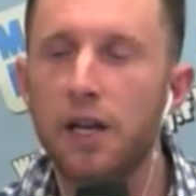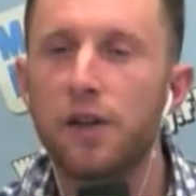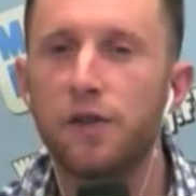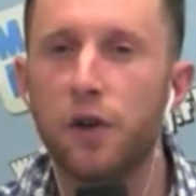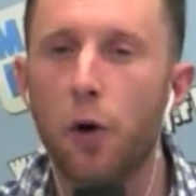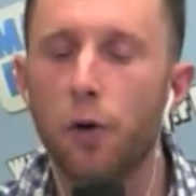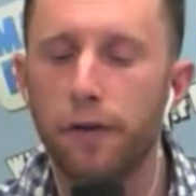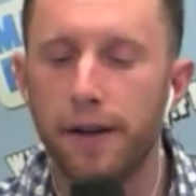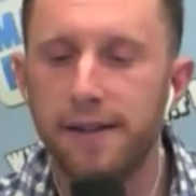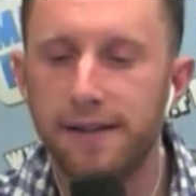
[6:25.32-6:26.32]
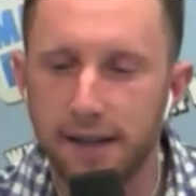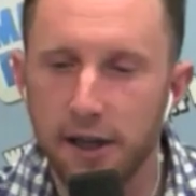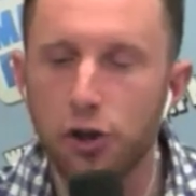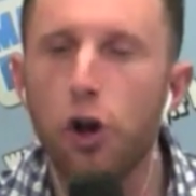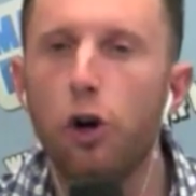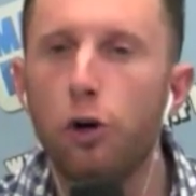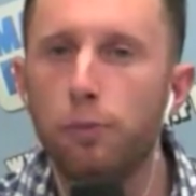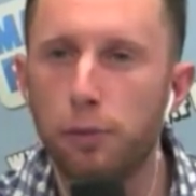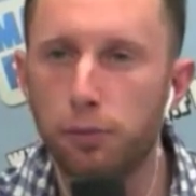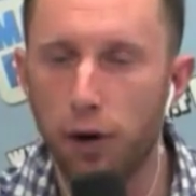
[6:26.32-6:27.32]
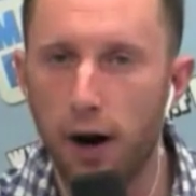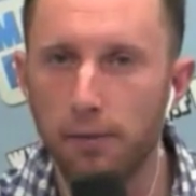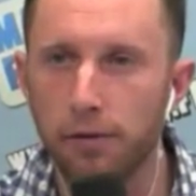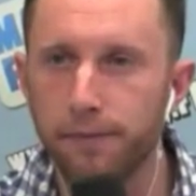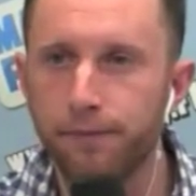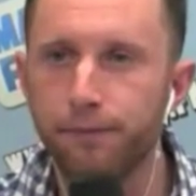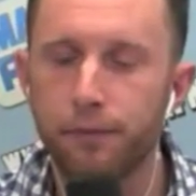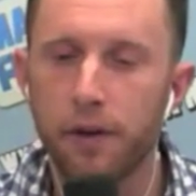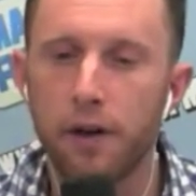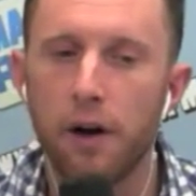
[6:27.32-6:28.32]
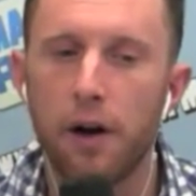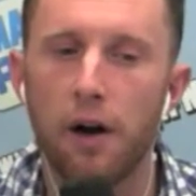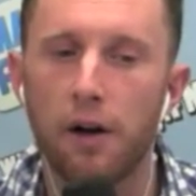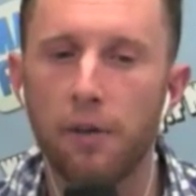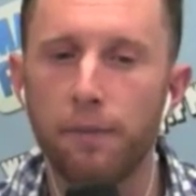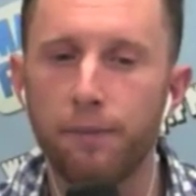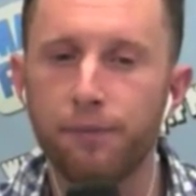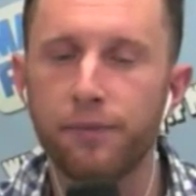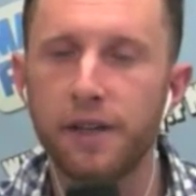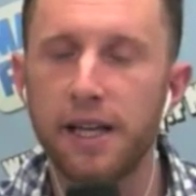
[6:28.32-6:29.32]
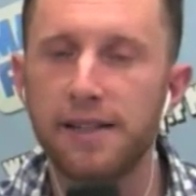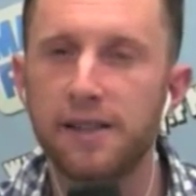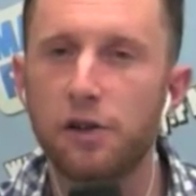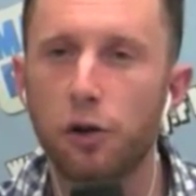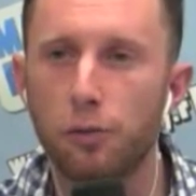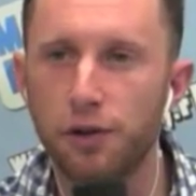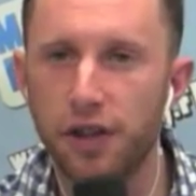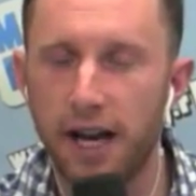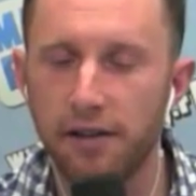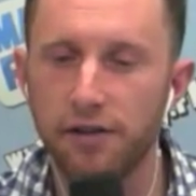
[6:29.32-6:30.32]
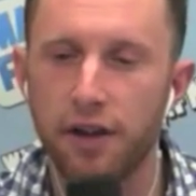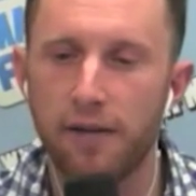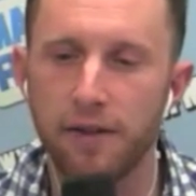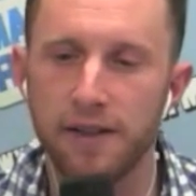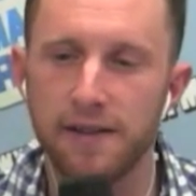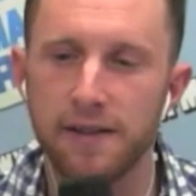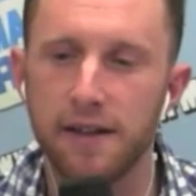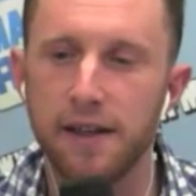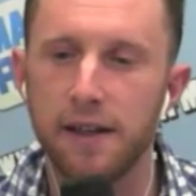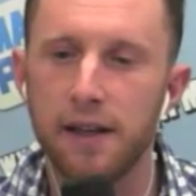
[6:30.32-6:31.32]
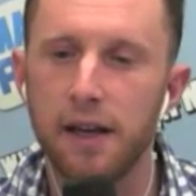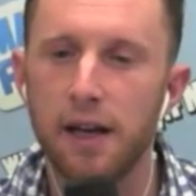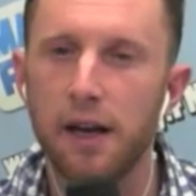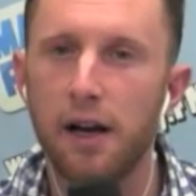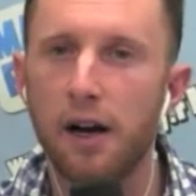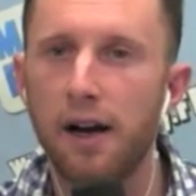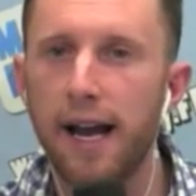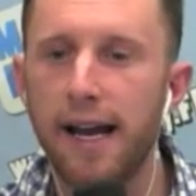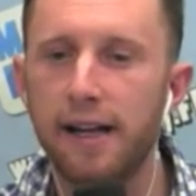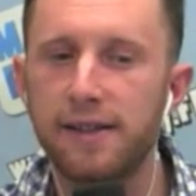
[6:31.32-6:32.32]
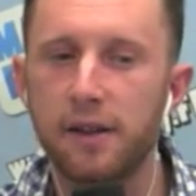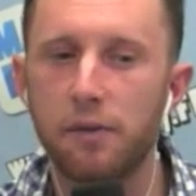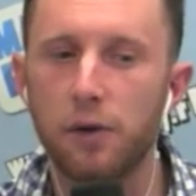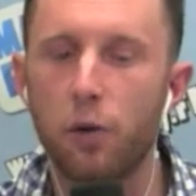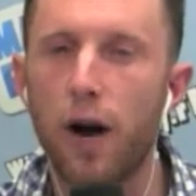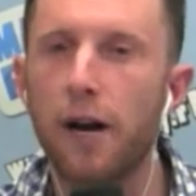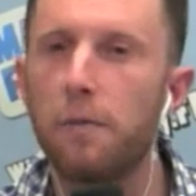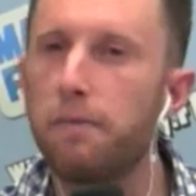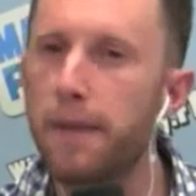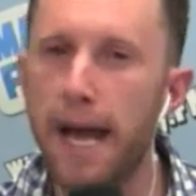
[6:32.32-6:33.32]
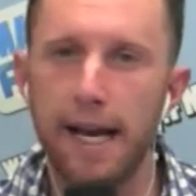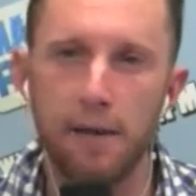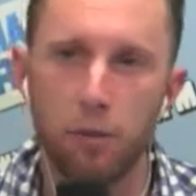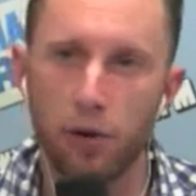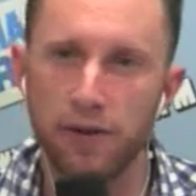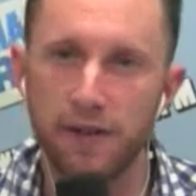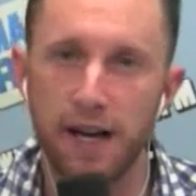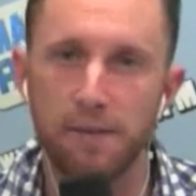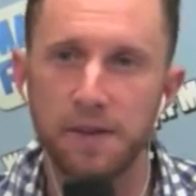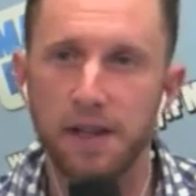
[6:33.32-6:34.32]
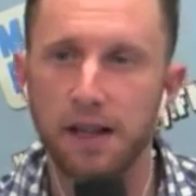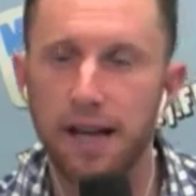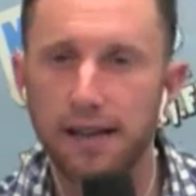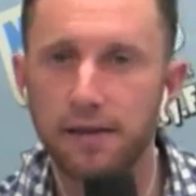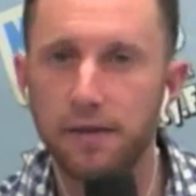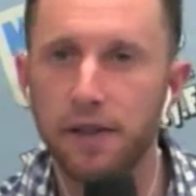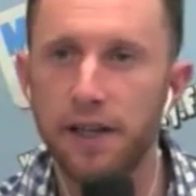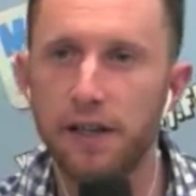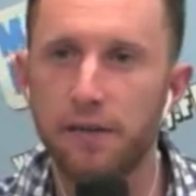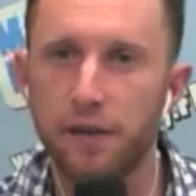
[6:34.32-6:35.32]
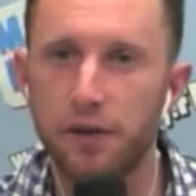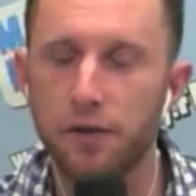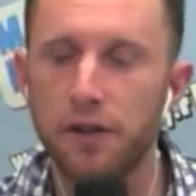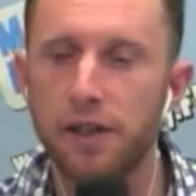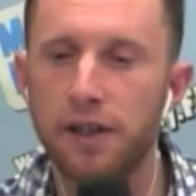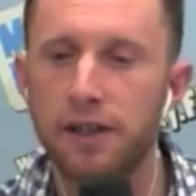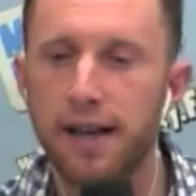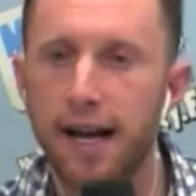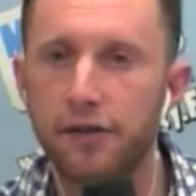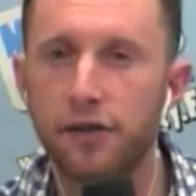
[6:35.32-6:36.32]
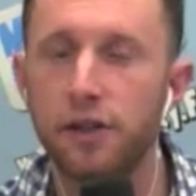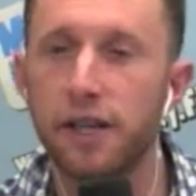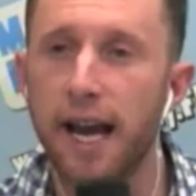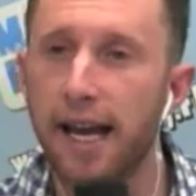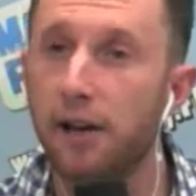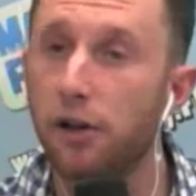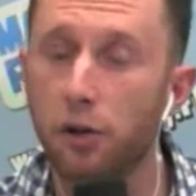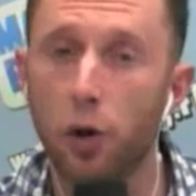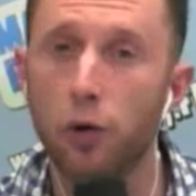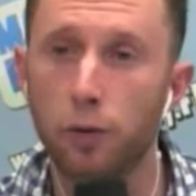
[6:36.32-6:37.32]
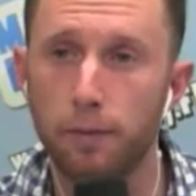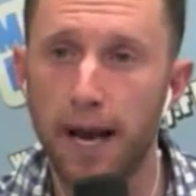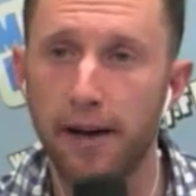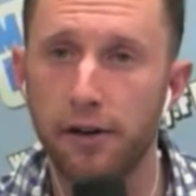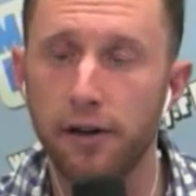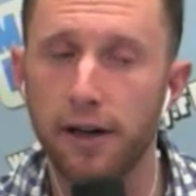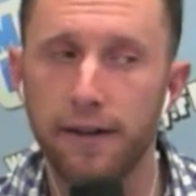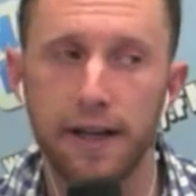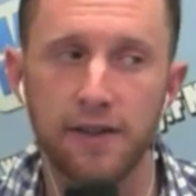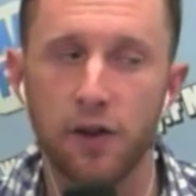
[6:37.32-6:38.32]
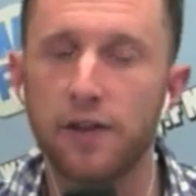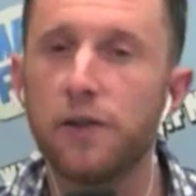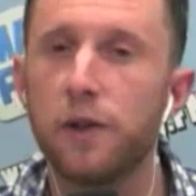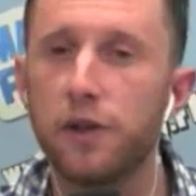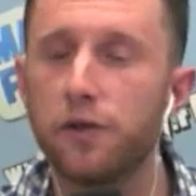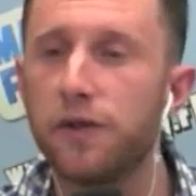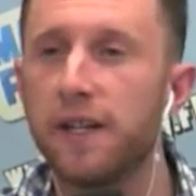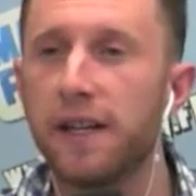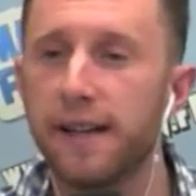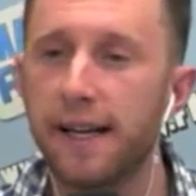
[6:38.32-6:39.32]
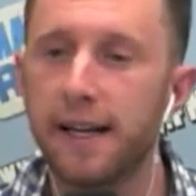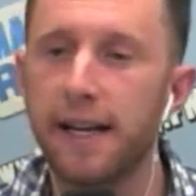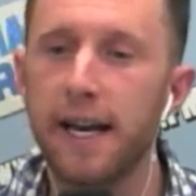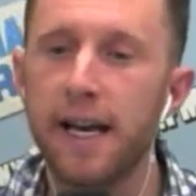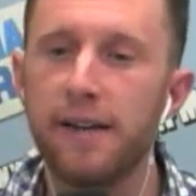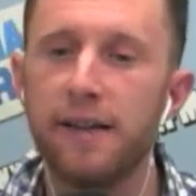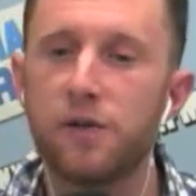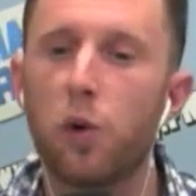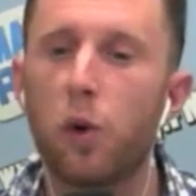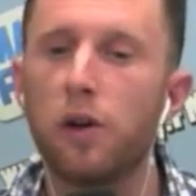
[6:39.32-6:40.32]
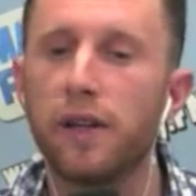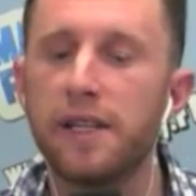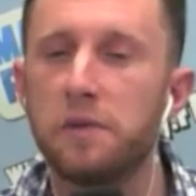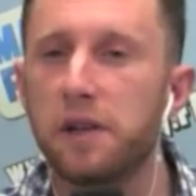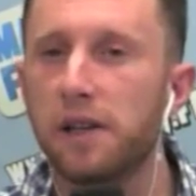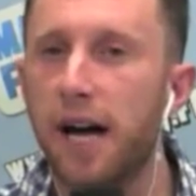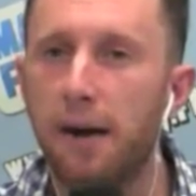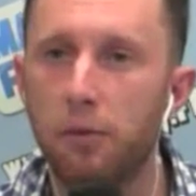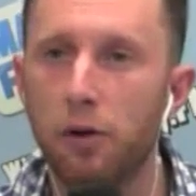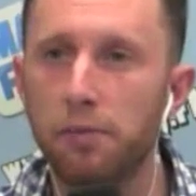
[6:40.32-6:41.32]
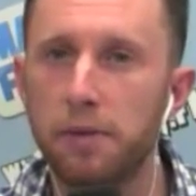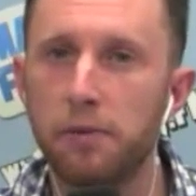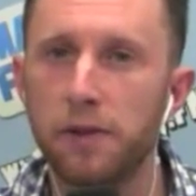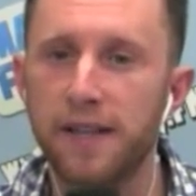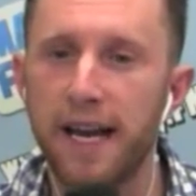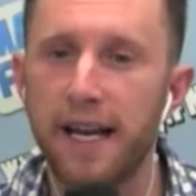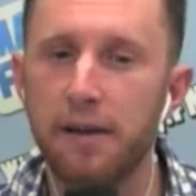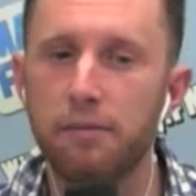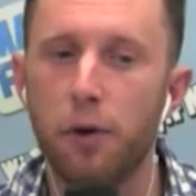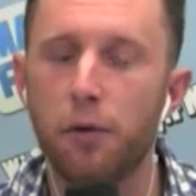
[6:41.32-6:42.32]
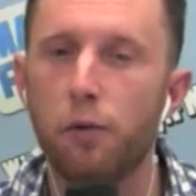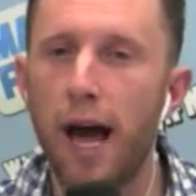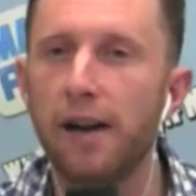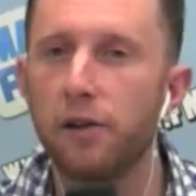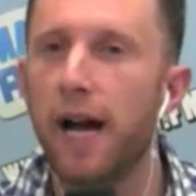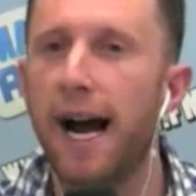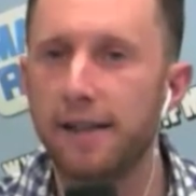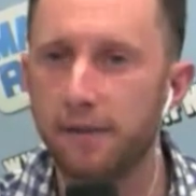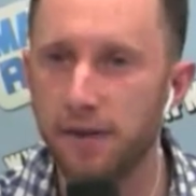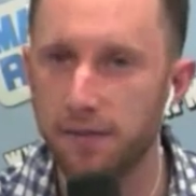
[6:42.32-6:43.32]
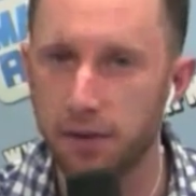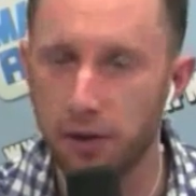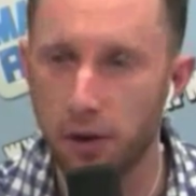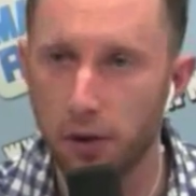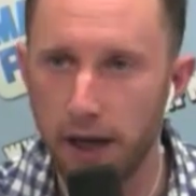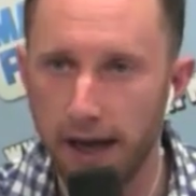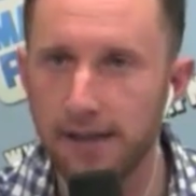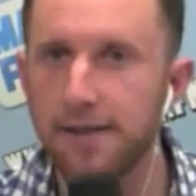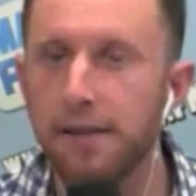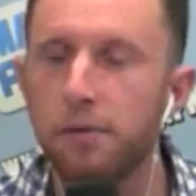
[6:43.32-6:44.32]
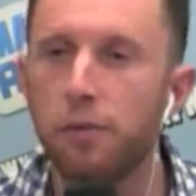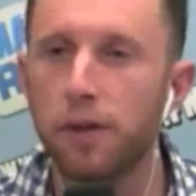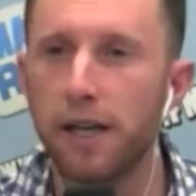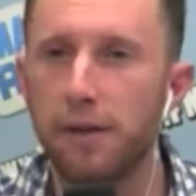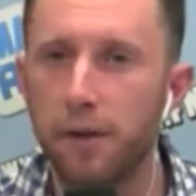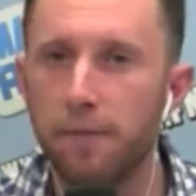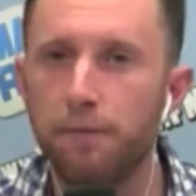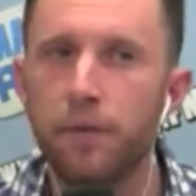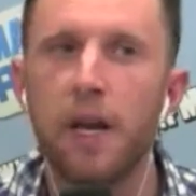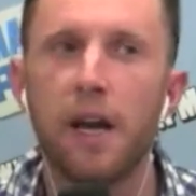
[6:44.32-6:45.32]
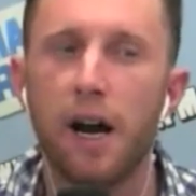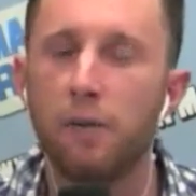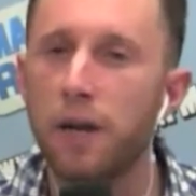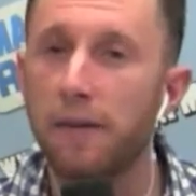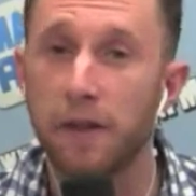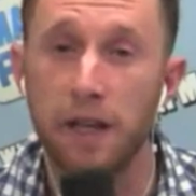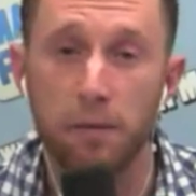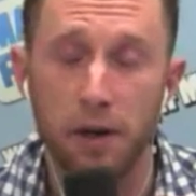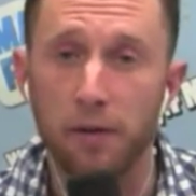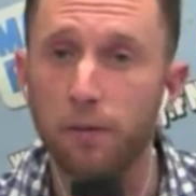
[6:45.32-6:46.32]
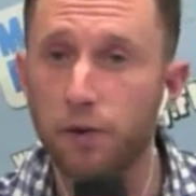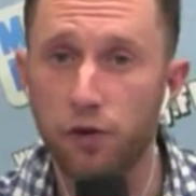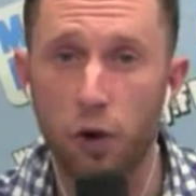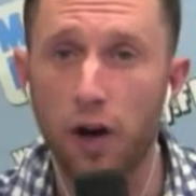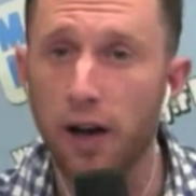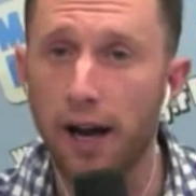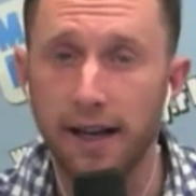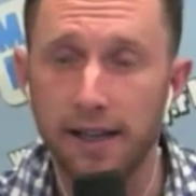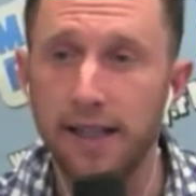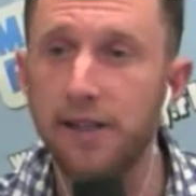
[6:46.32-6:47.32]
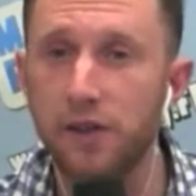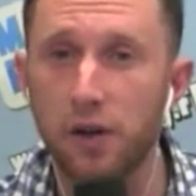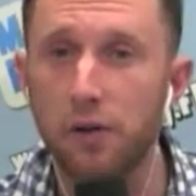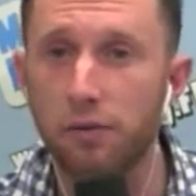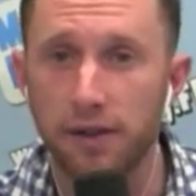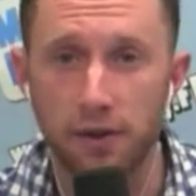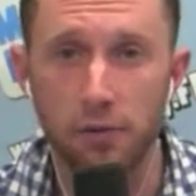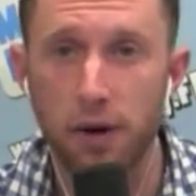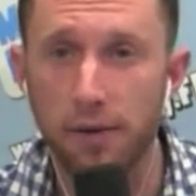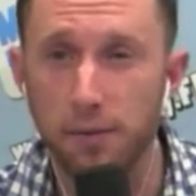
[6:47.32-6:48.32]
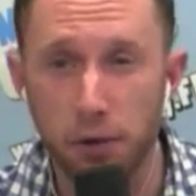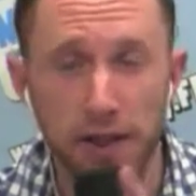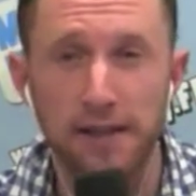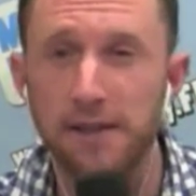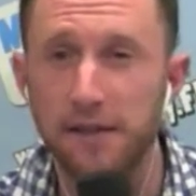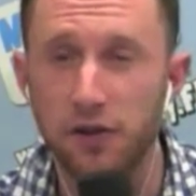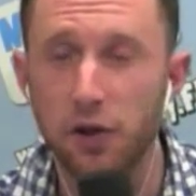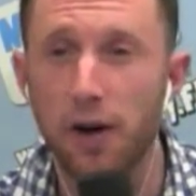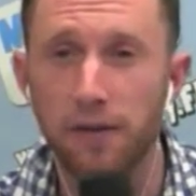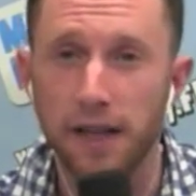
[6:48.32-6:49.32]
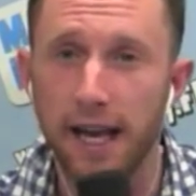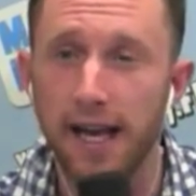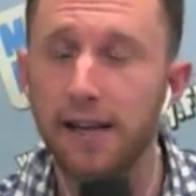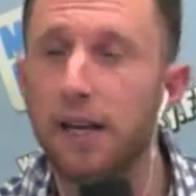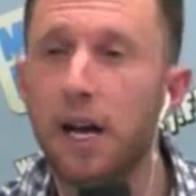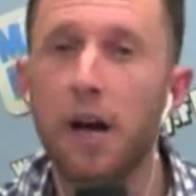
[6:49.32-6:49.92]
So this is a global problem um, it's a global challenge, obviously, uh, and it's going to require many more steps collectively, individually, nationally, and in a local manner. And I think it's also interesting that this correlates with a lot more people taking both radical activism in their own hands, like Bill McKibben. Um, we have to keep a strong eye on Keystone. President Obama's put that decision off again.